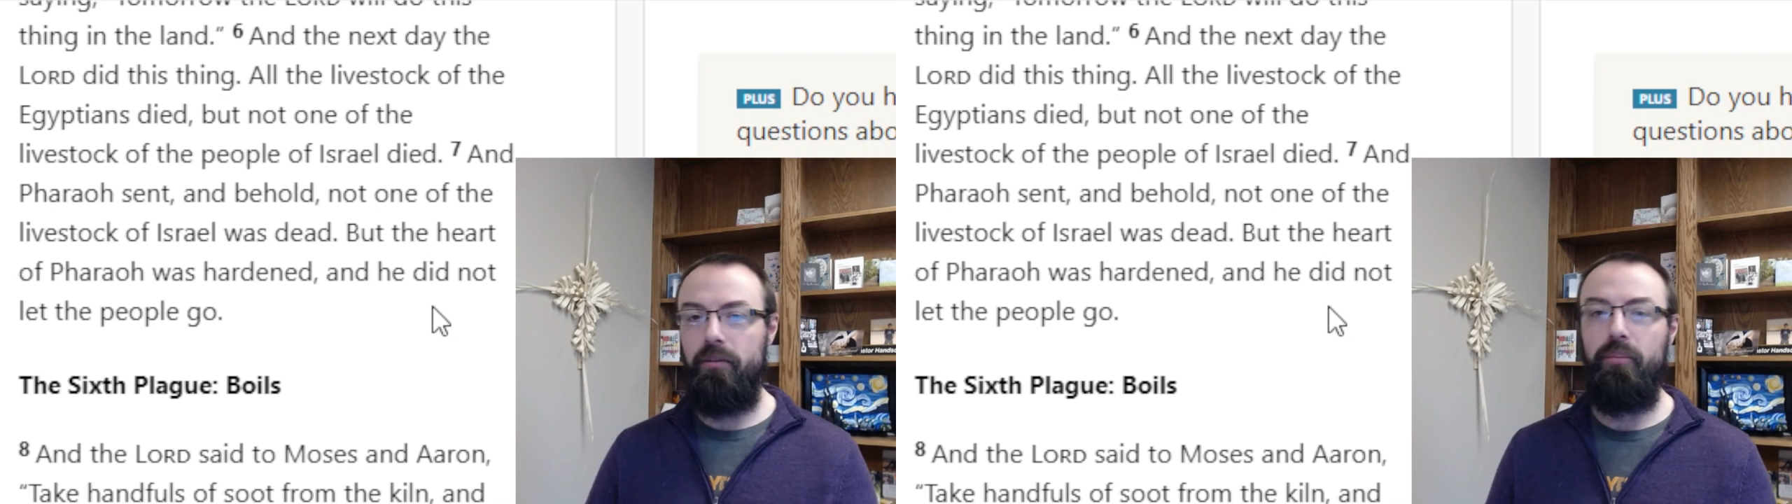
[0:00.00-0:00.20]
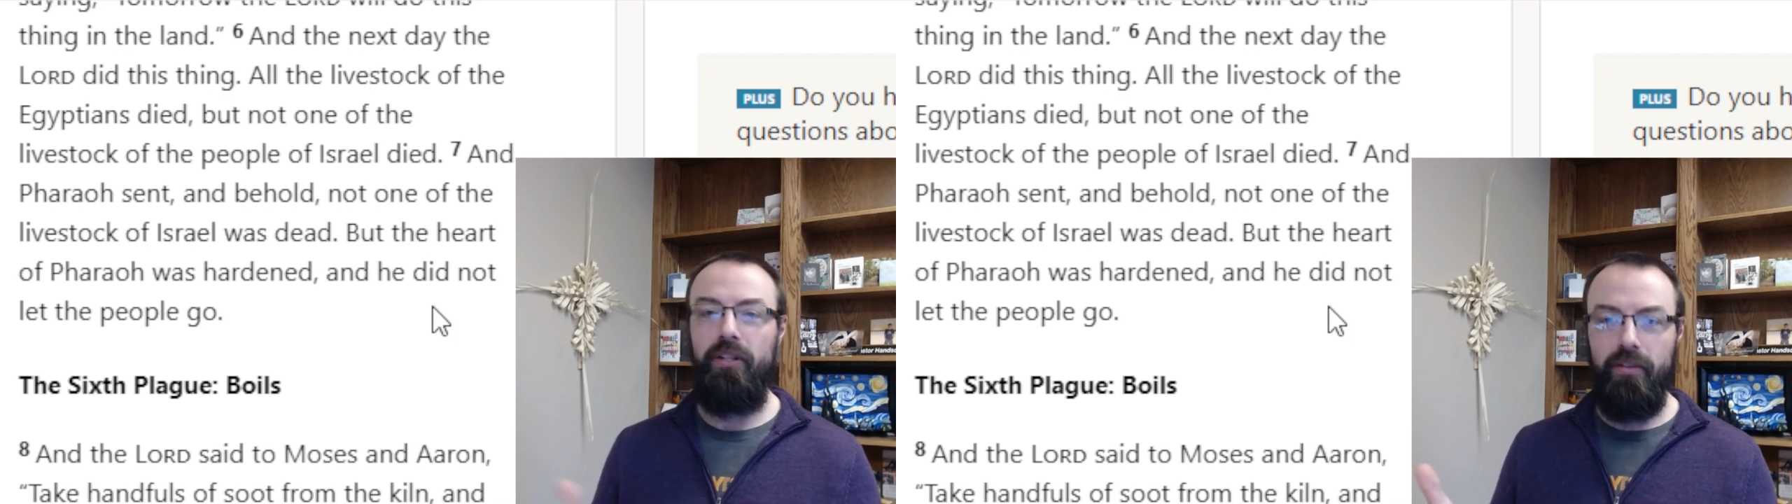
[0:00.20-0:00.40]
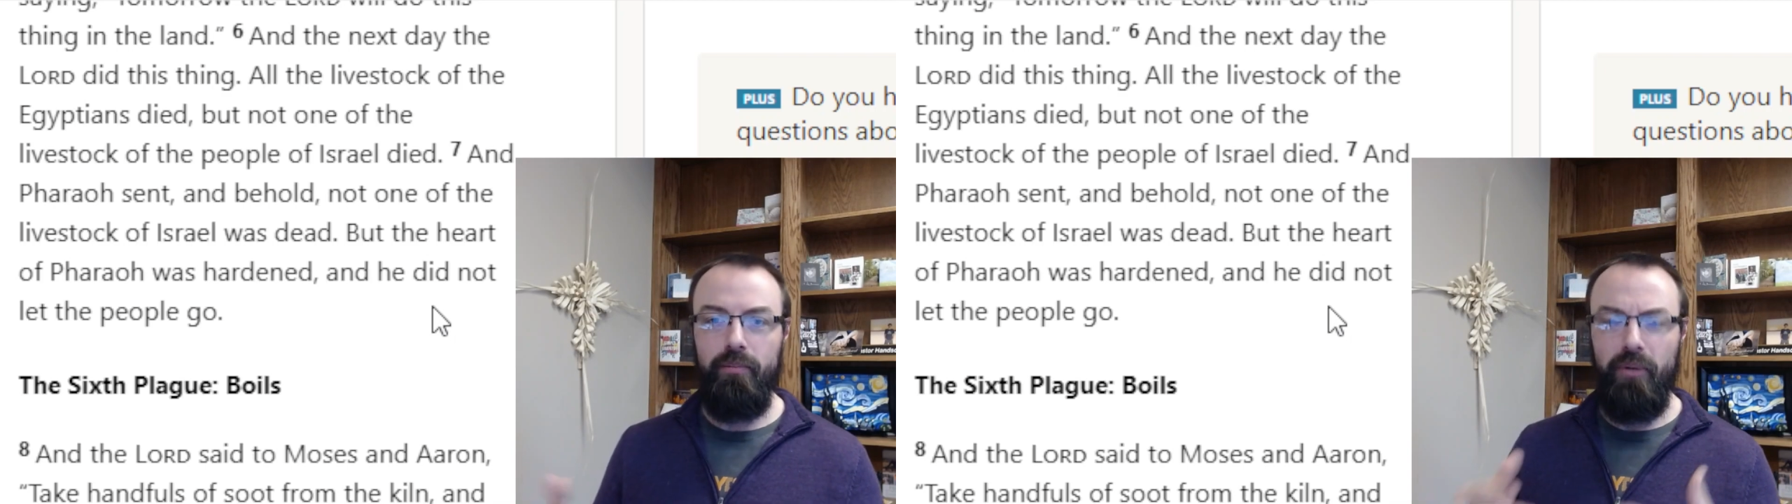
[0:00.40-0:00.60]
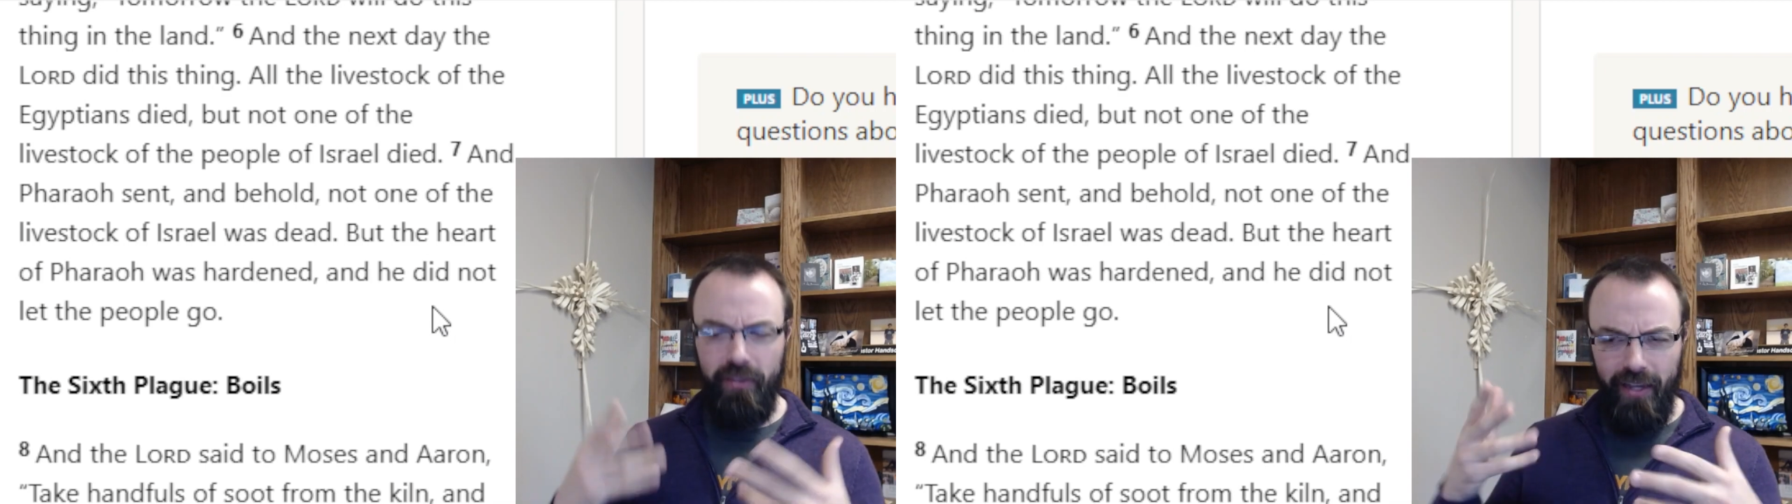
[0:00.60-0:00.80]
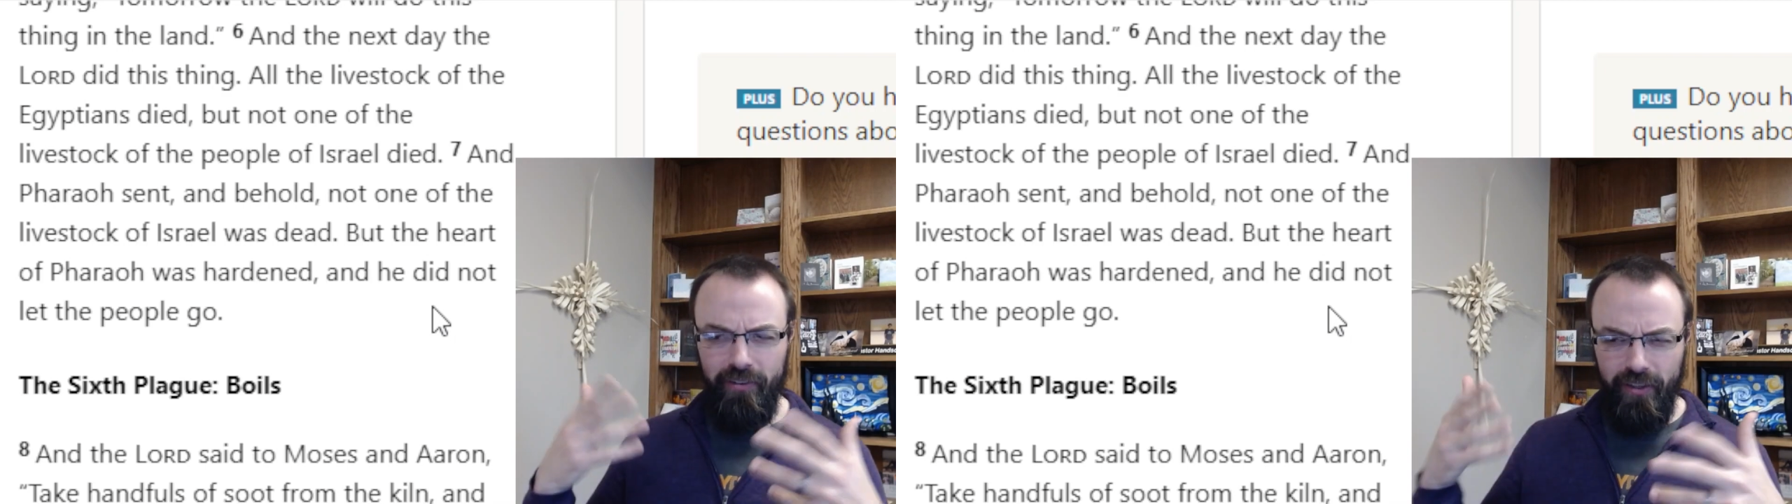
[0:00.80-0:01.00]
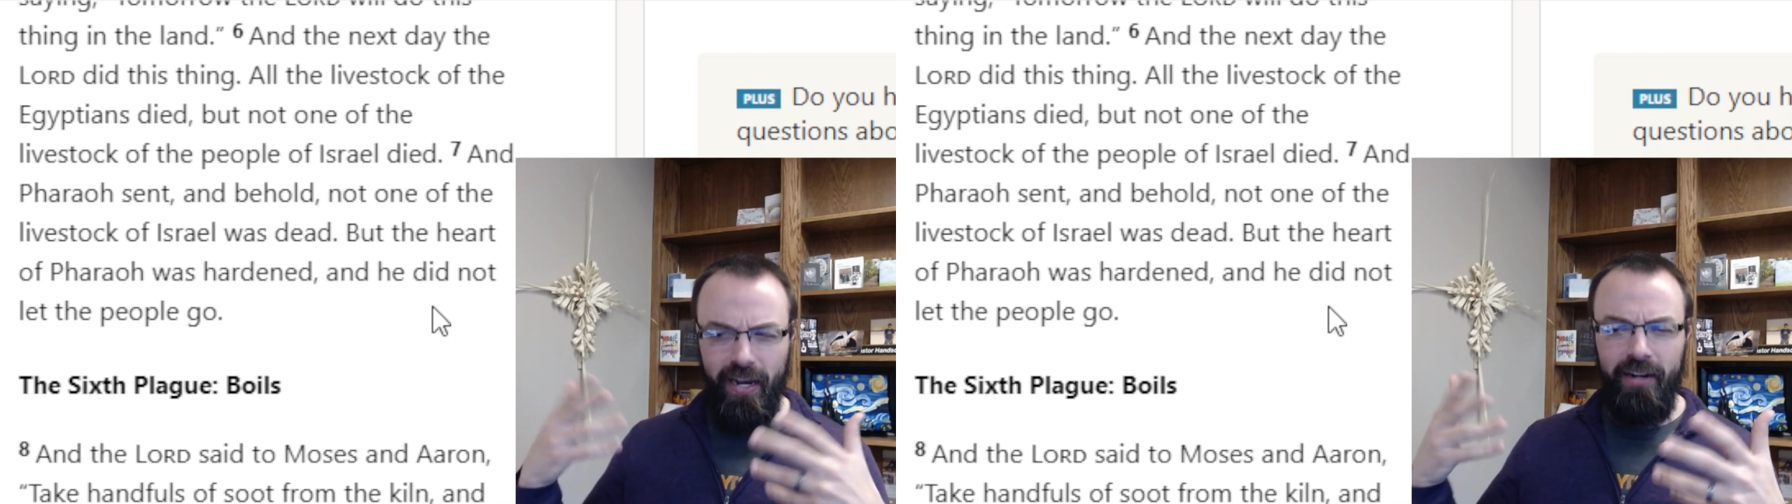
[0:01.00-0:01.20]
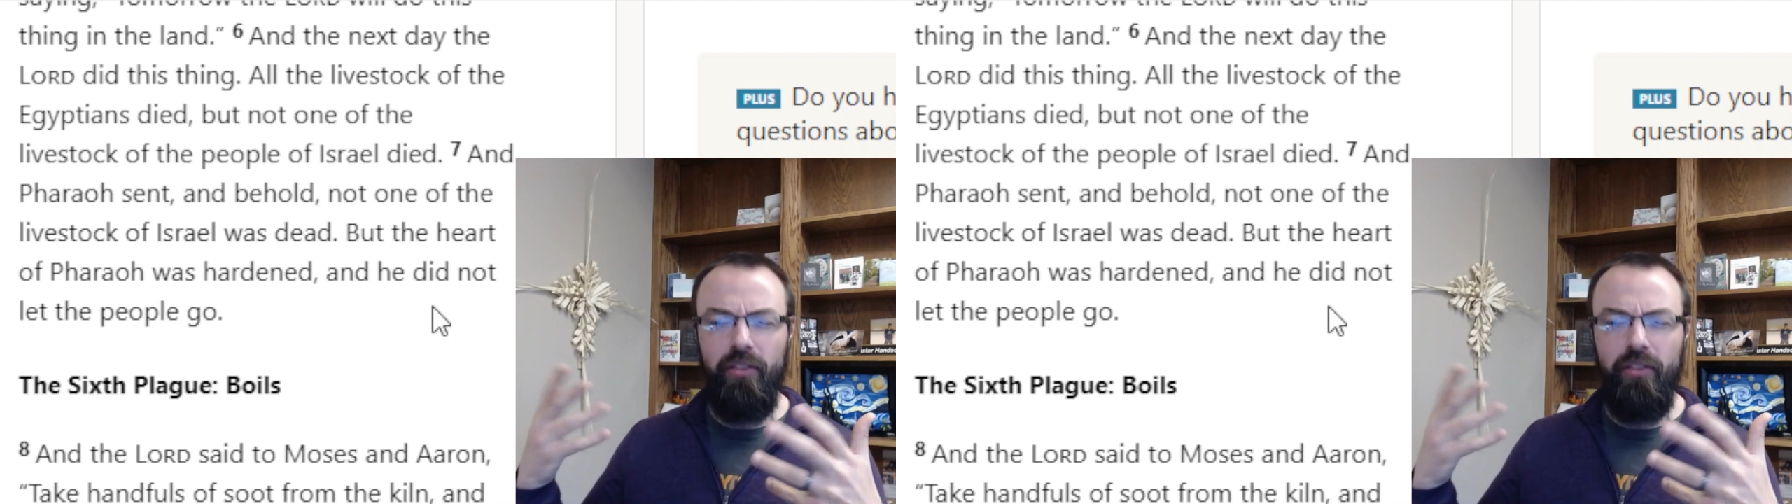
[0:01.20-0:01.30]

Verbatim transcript: but but that's the kind